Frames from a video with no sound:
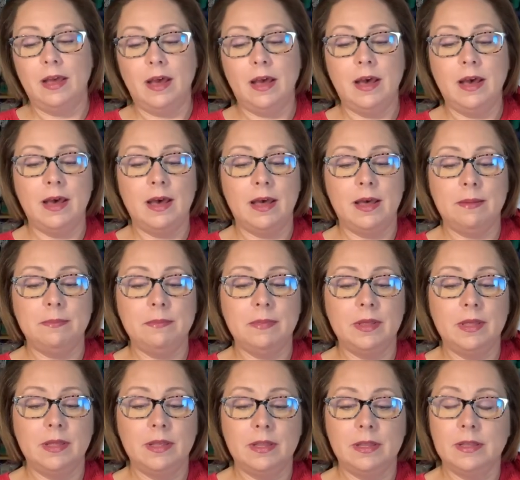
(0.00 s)
Um,
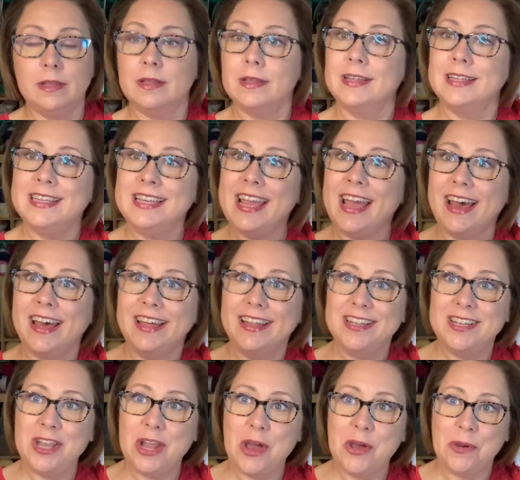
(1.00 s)
yeah,
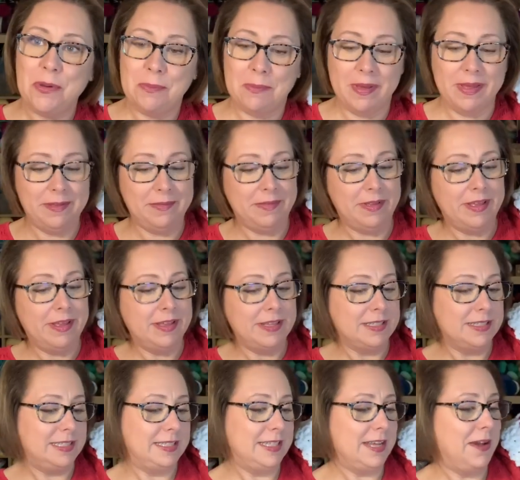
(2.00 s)
gnome.
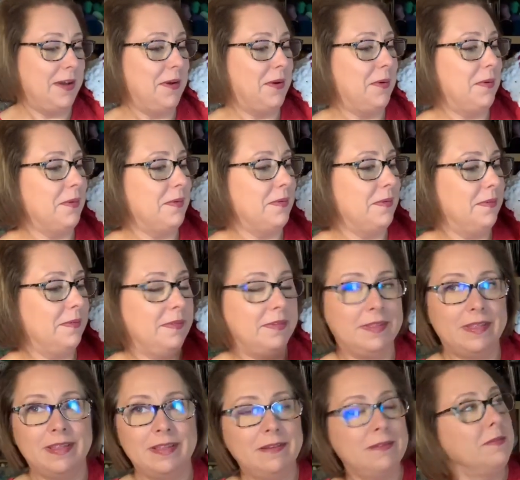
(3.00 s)
So
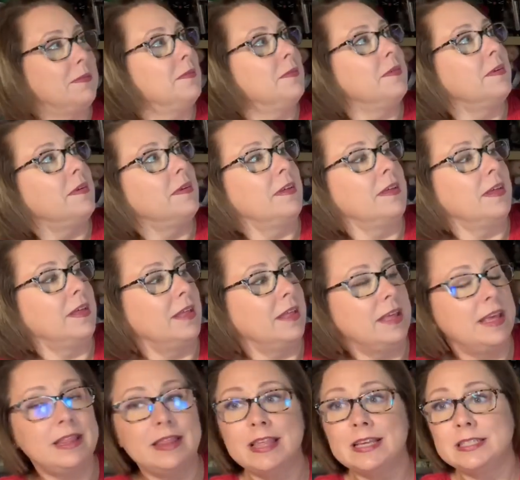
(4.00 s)

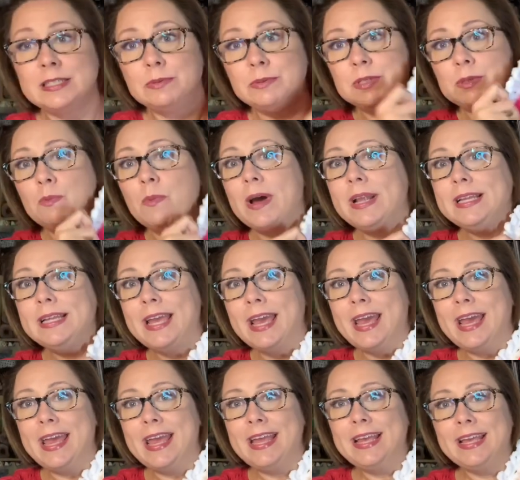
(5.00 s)
this was one
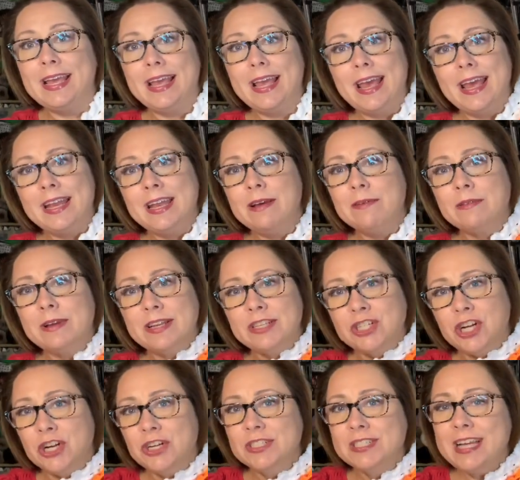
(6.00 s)
cake and it
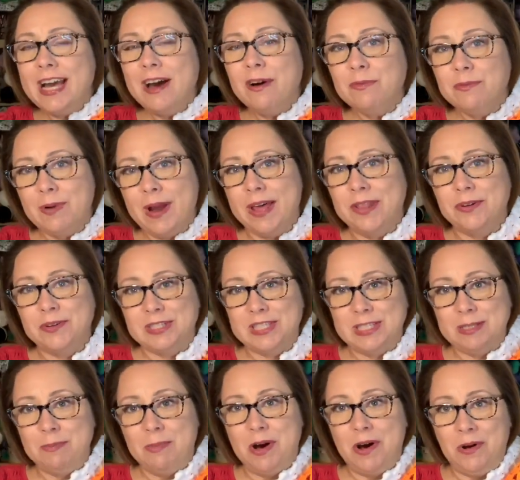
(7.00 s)
turned out rather
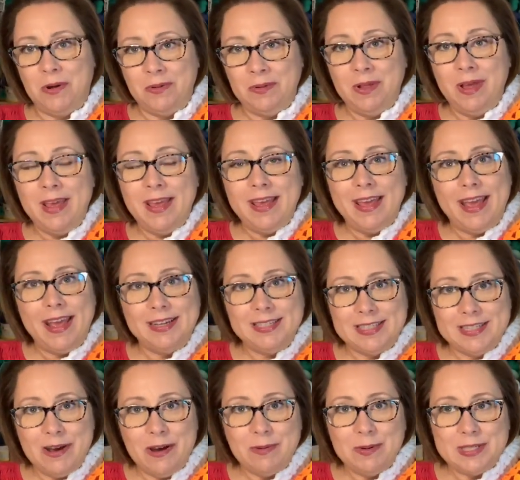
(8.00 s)
small. And
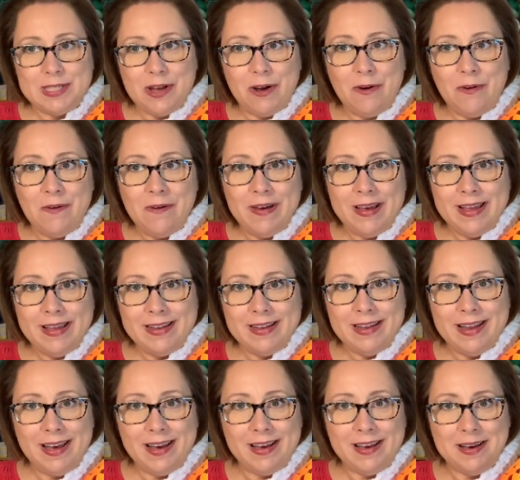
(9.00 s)
so I was
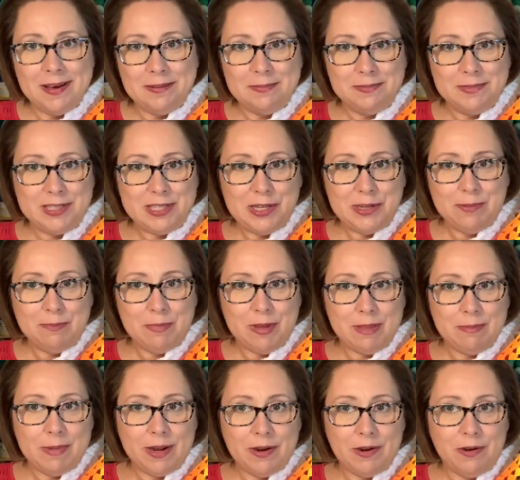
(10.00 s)
on um, Zoom
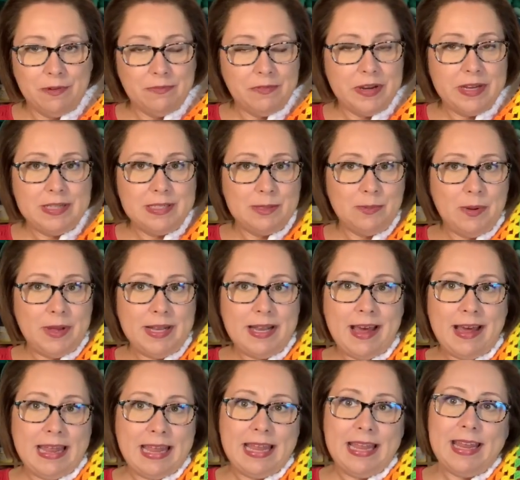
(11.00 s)
with my girlfriends one
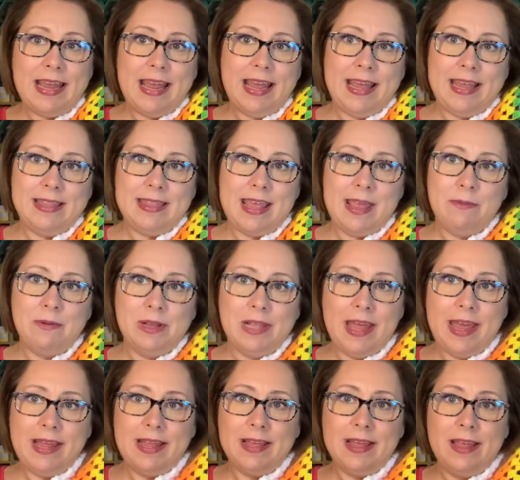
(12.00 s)
night and they were
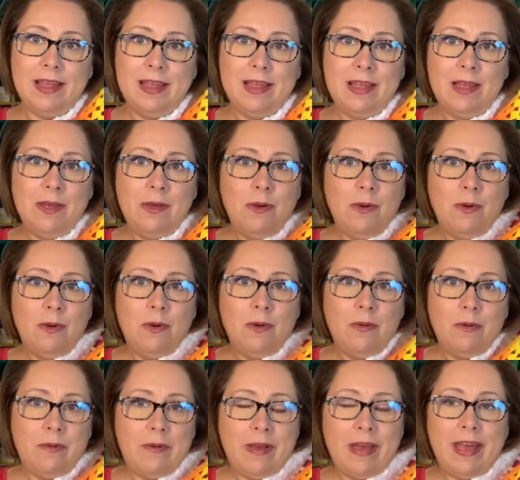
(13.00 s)
like,
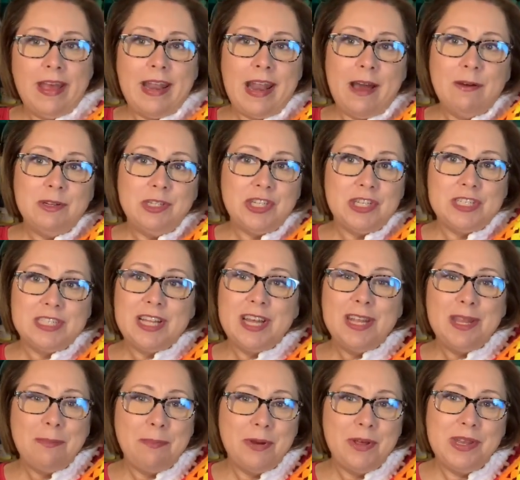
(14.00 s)
and I was just going
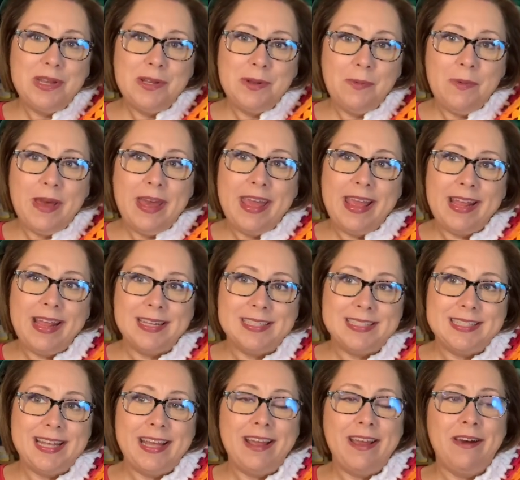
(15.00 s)
to put it away and
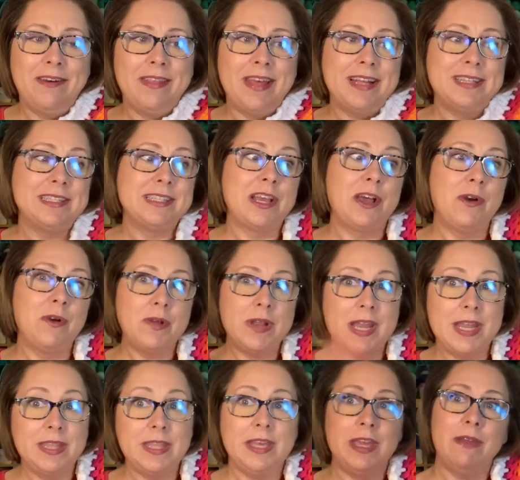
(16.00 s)
say, oh, that's going
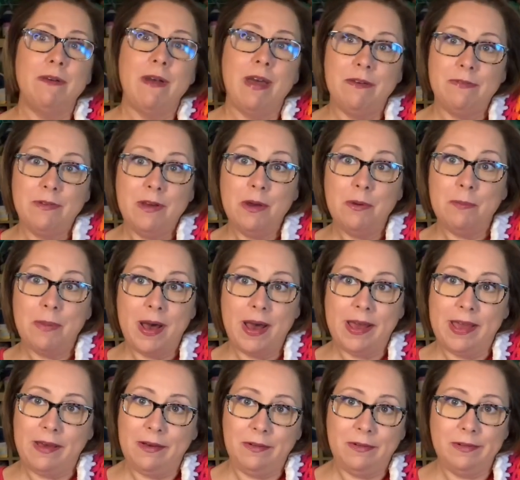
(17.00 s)
in the UFO
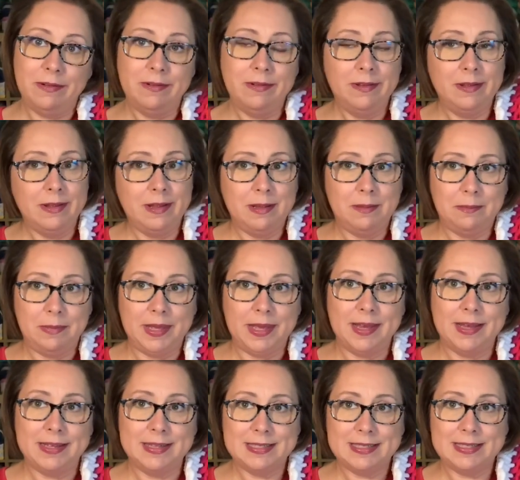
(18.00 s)
pile
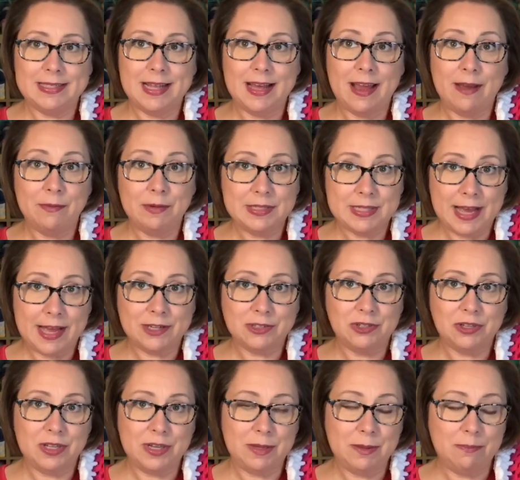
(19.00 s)
because I was
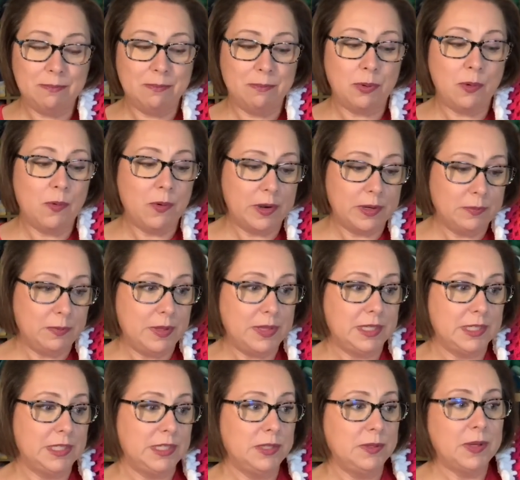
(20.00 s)
actually bored
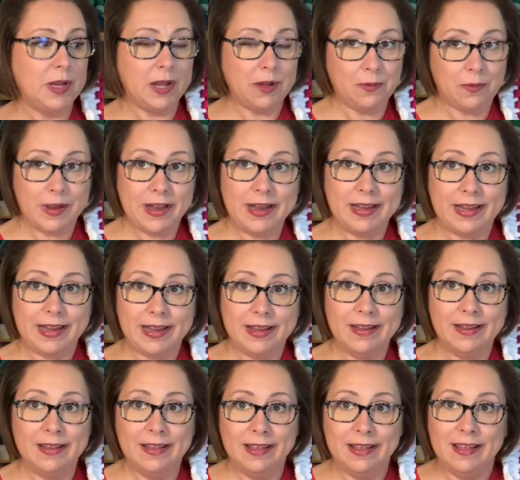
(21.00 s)
with doing a granny
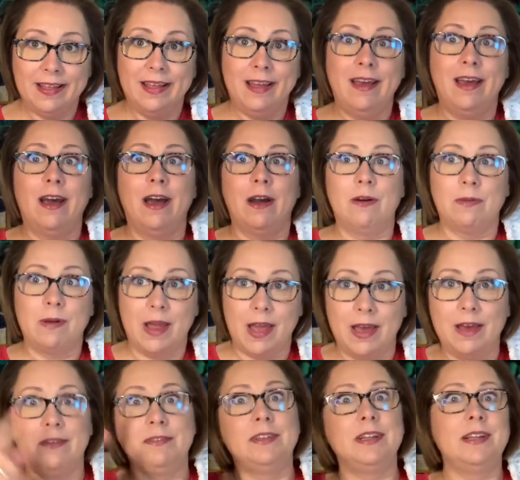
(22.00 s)

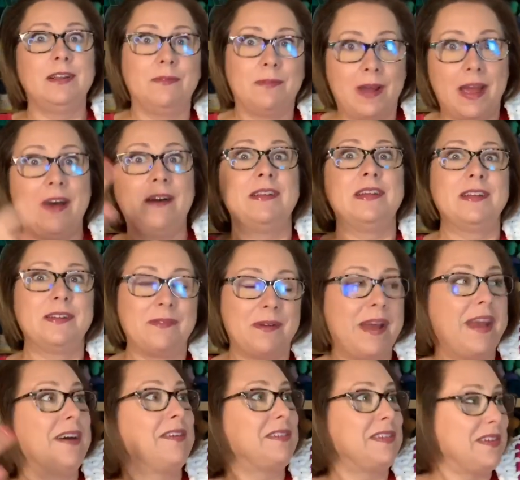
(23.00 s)
around and around and
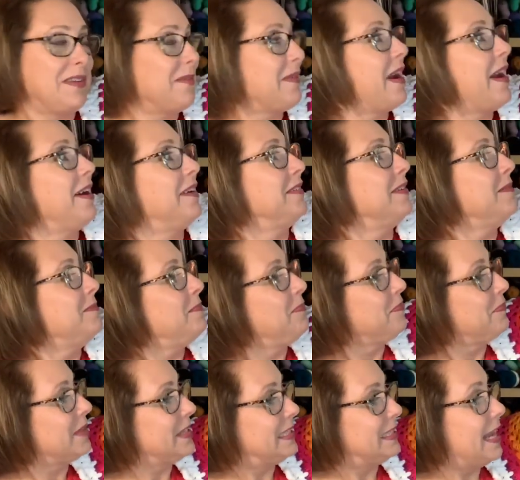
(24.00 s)
around and around.
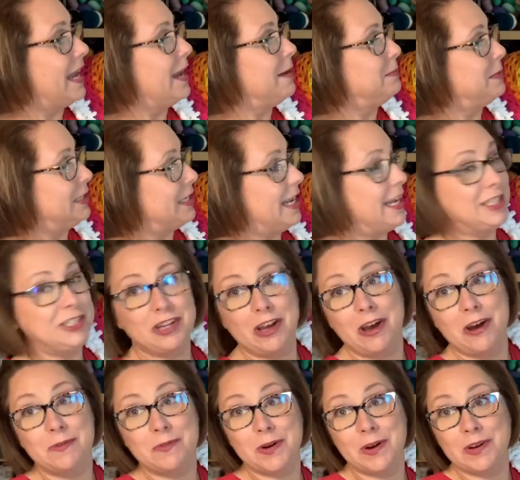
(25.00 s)
Same stitch
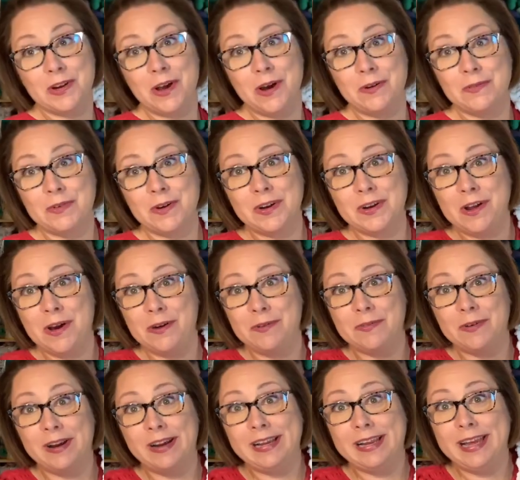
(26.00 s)
over and over and
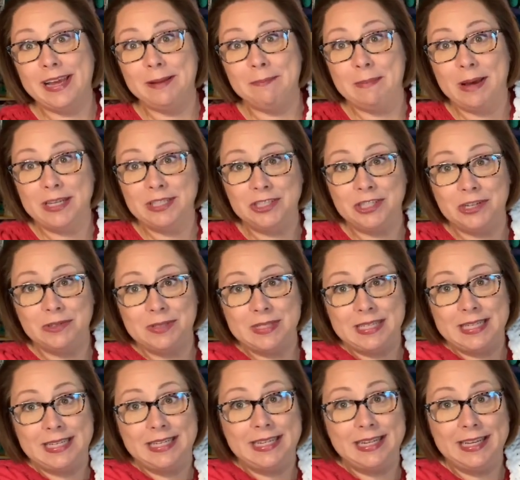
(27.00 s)
over again. My Joe
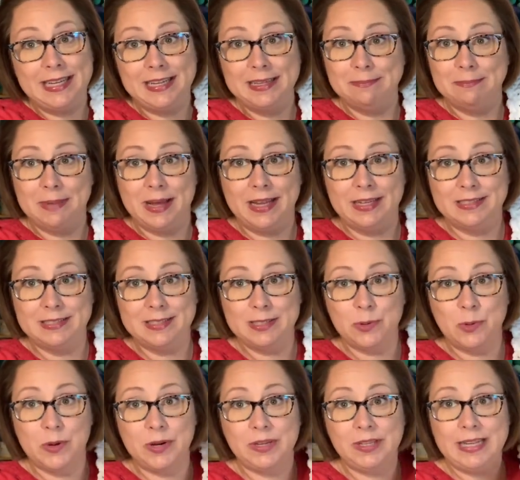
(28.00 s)
CD and my
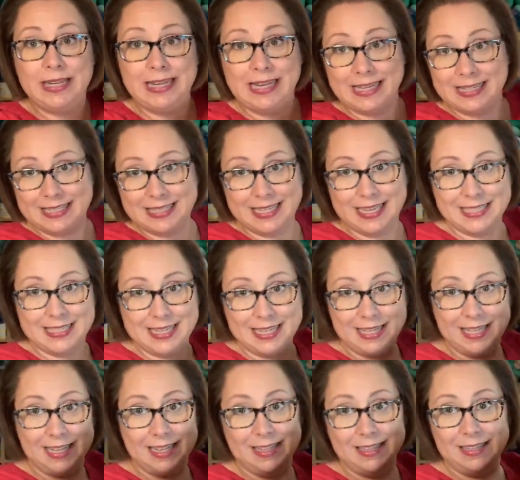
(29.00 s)
squirreliness doesn't
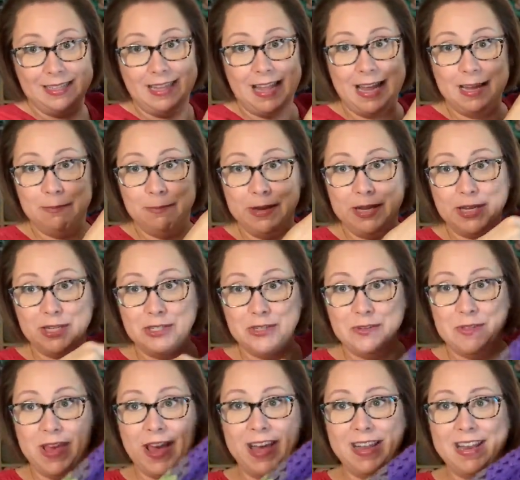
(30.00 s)
like me to do
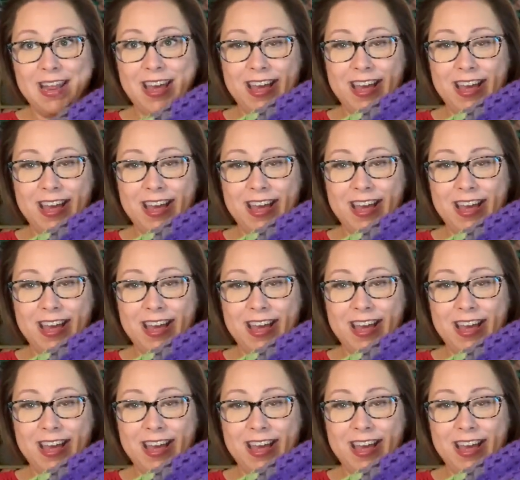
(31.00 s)
that.